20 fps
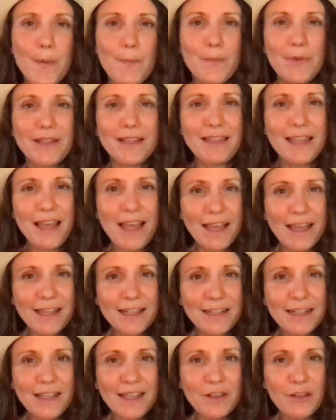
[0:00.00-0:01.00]
But
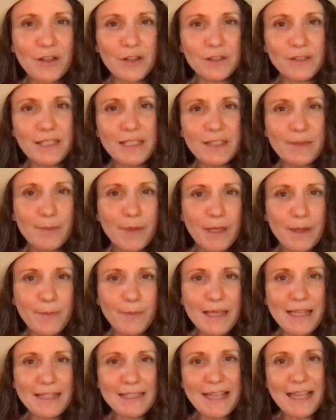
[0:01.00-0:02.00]
then there's these big
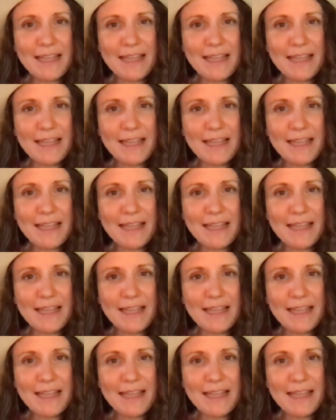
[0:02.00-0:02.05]
beans,